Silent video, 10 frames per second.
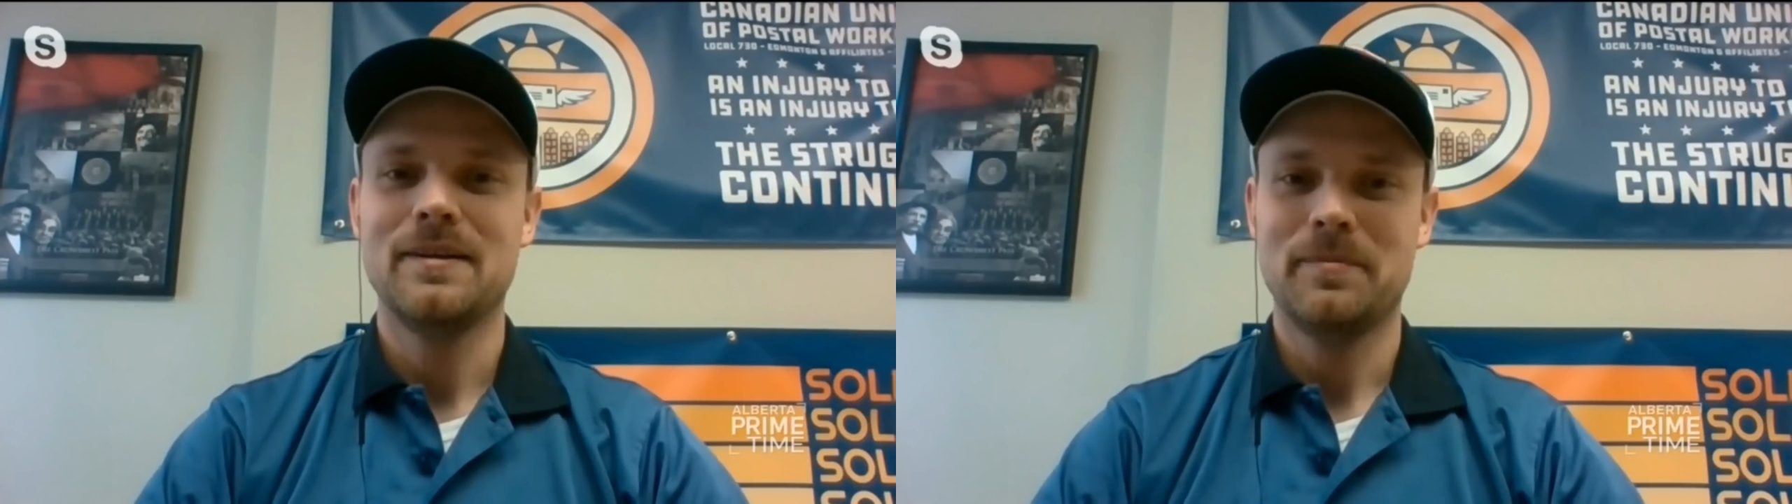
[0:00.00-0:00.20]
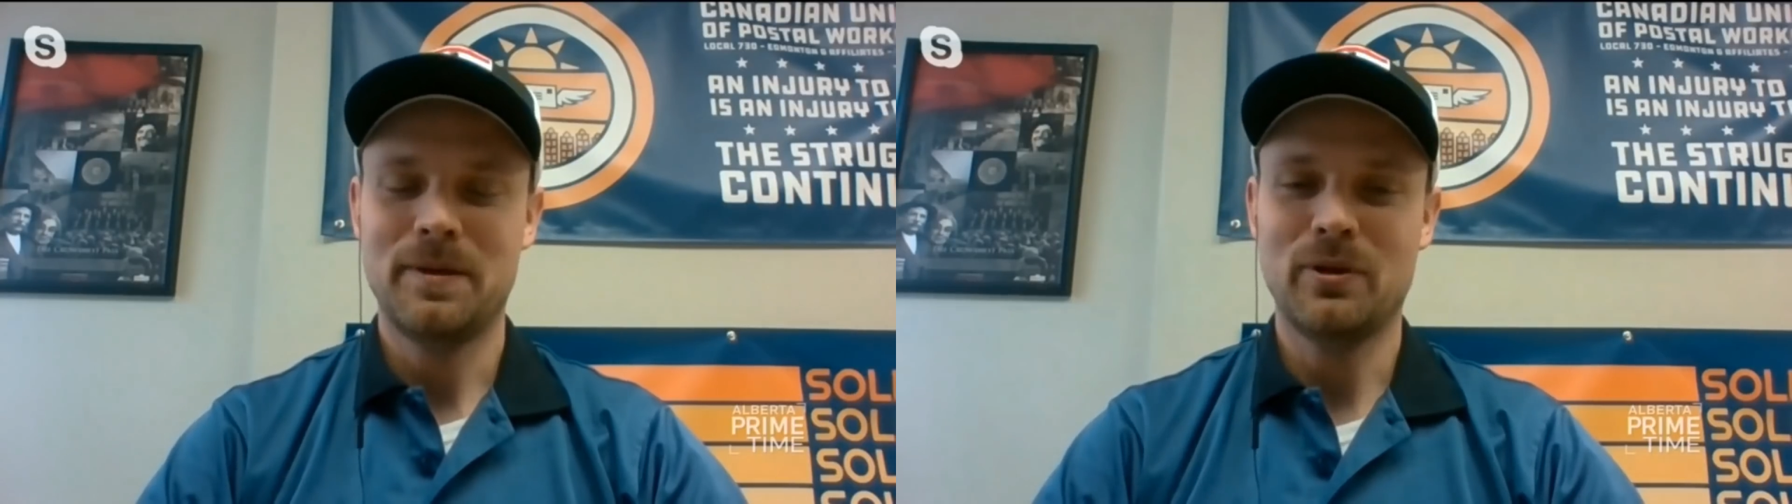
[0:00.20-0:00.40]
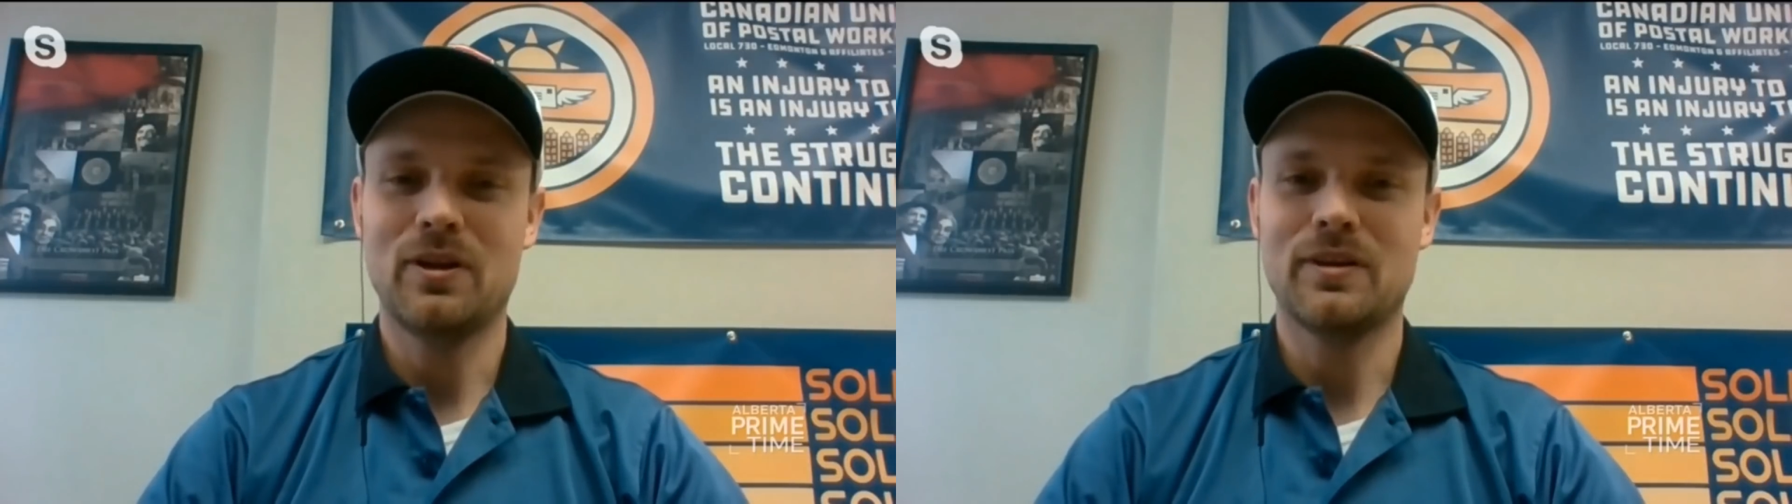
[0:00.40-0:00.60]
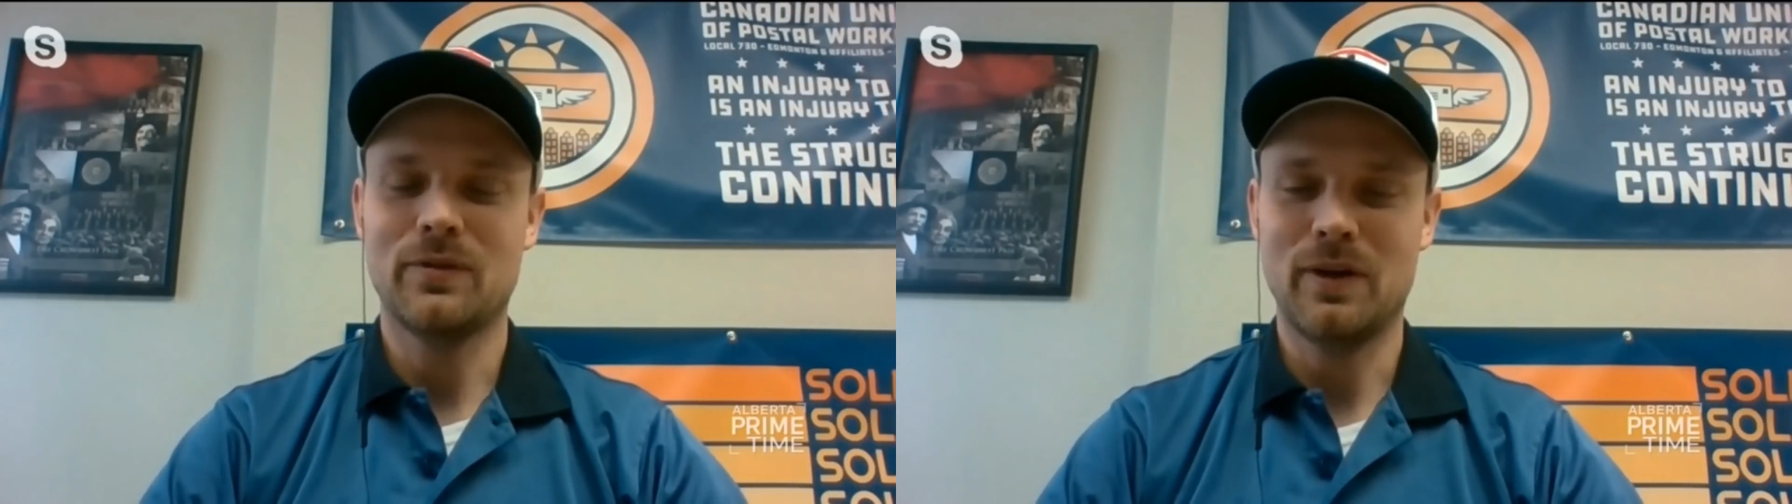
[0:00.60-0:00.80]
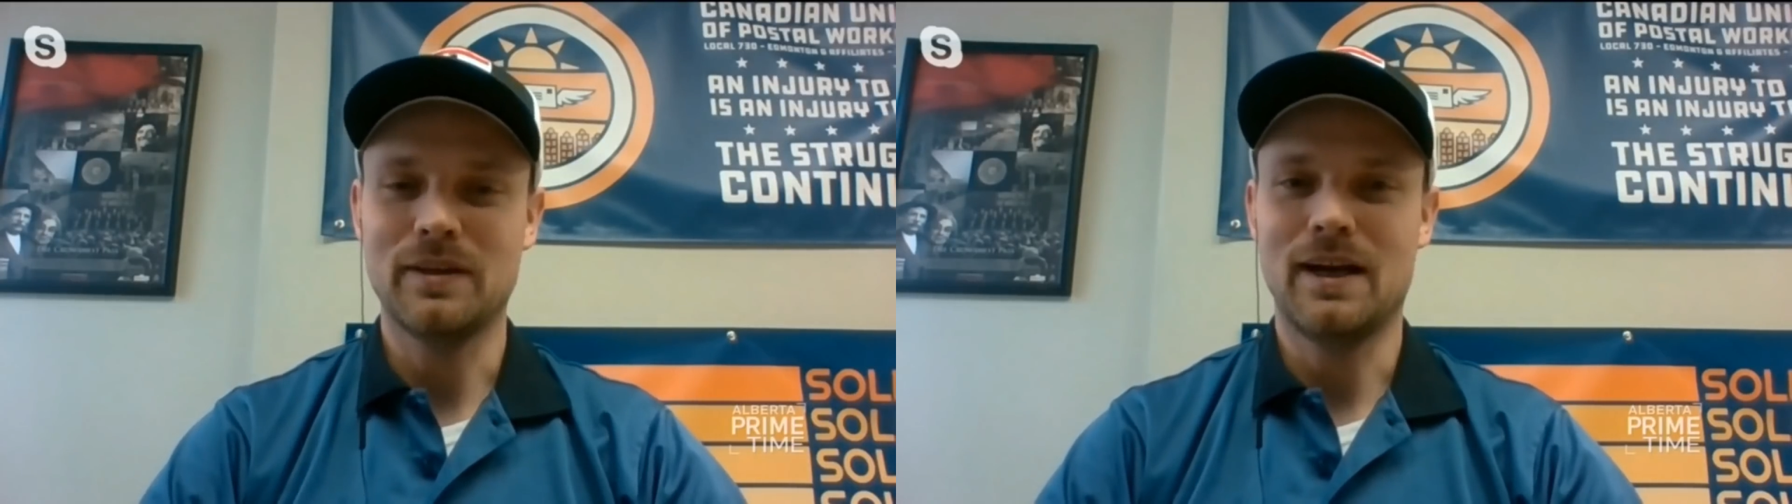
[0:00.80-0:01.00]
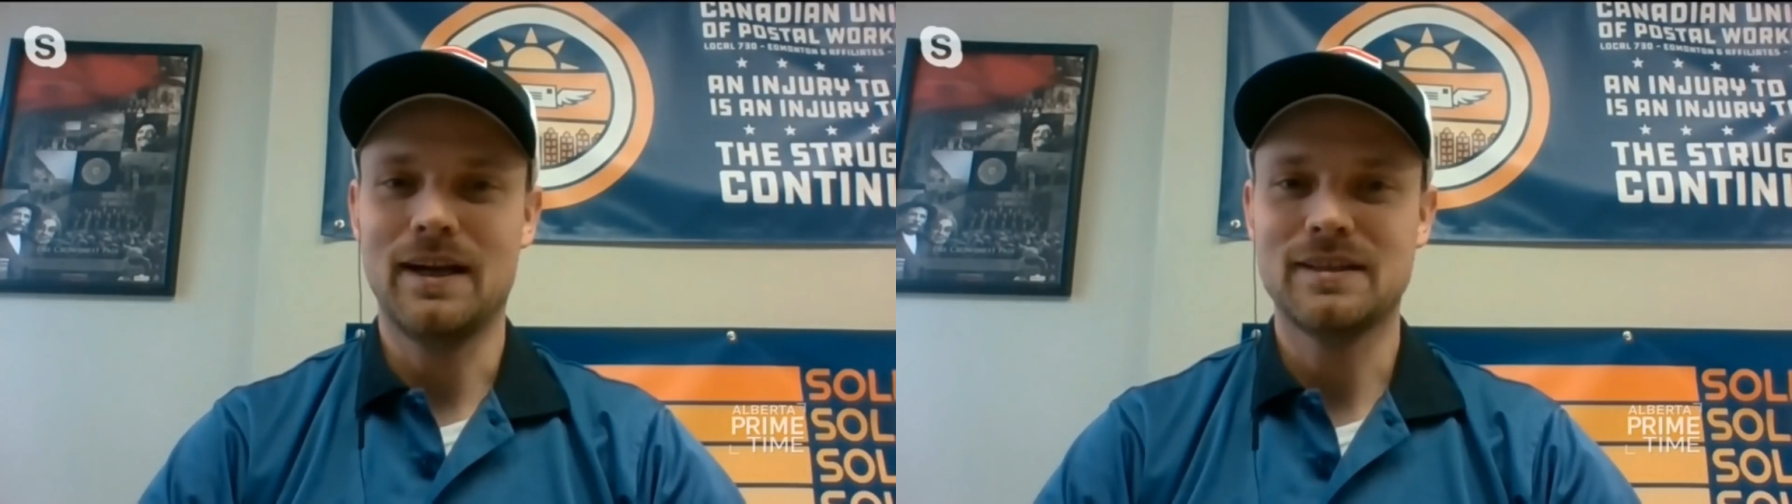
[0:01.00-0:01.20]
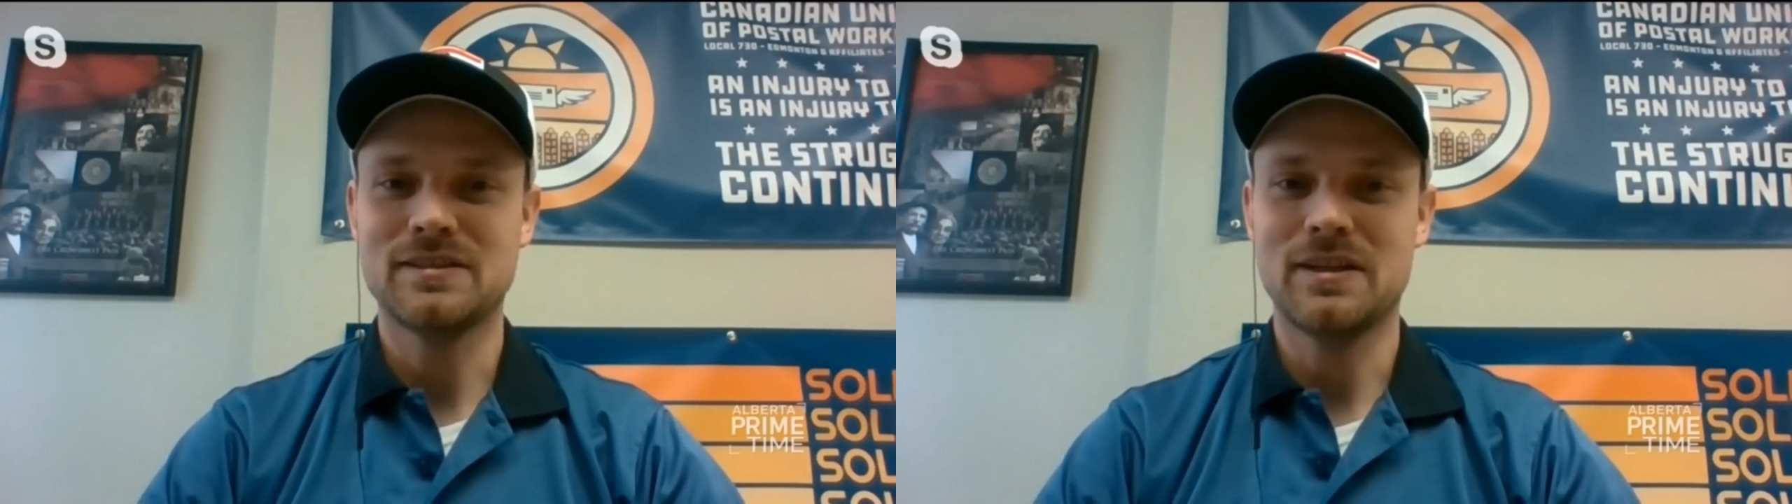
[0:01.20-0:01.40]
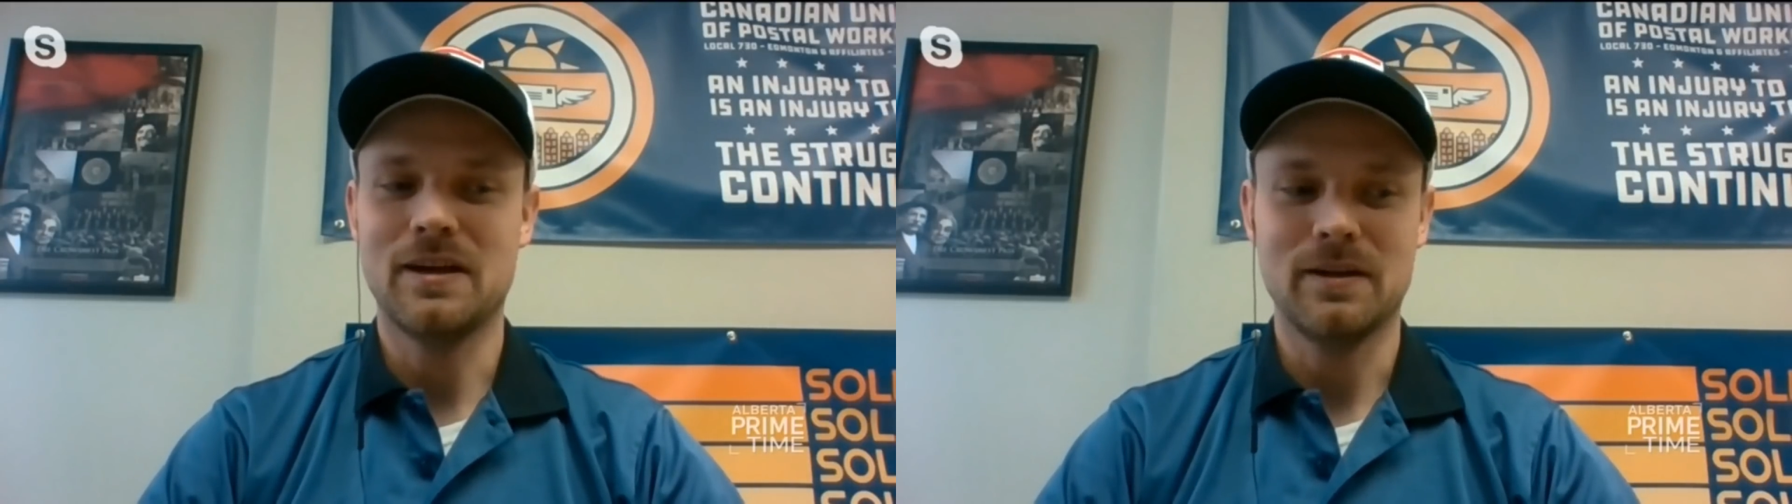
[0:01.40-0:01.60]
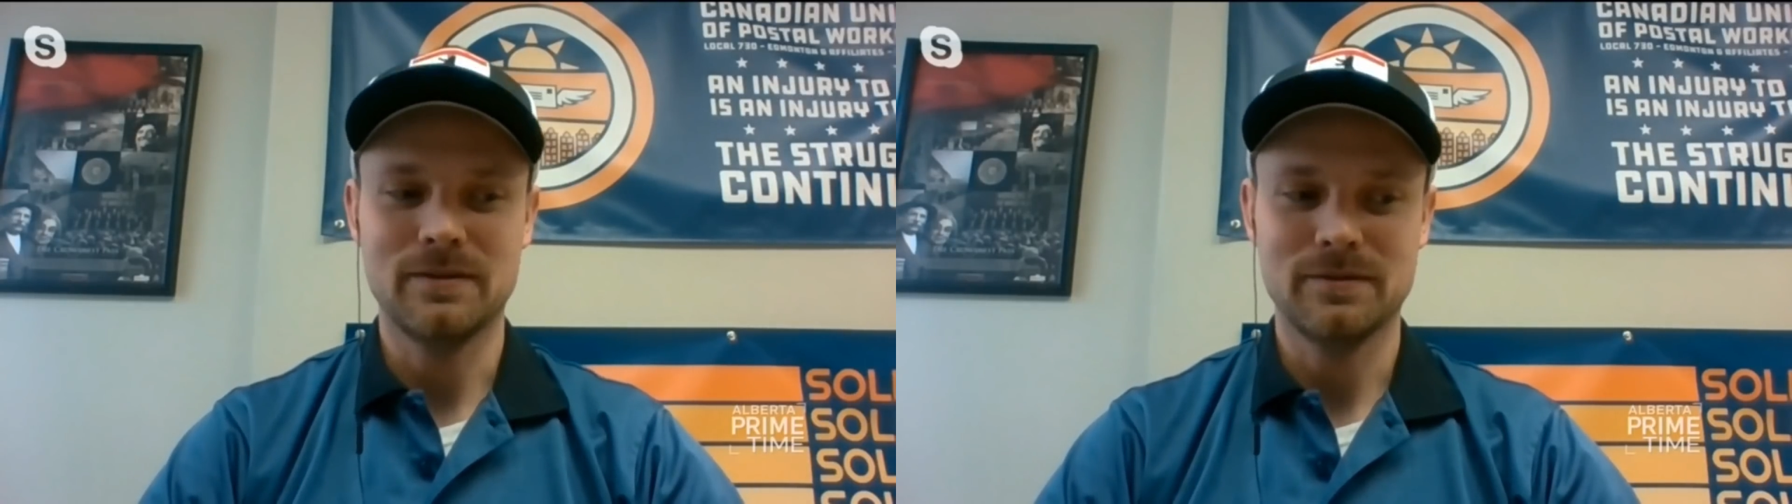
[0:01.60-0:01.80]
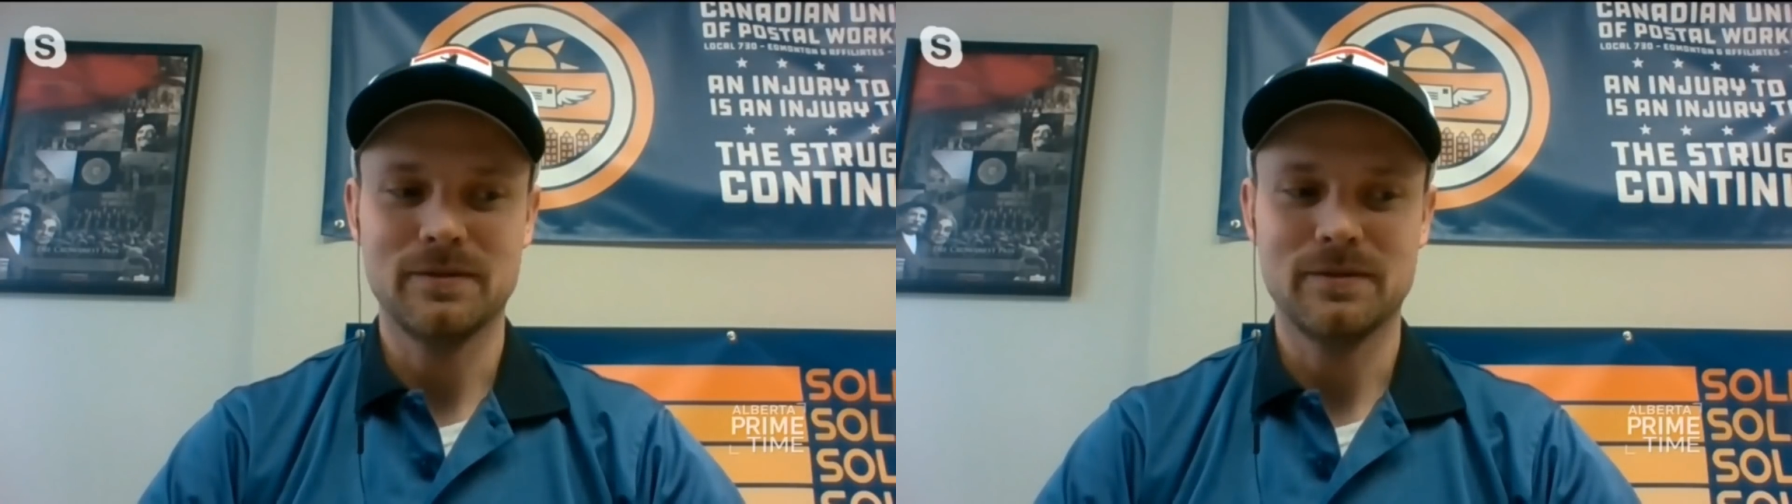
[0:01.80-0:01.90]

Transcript: people on the front lines are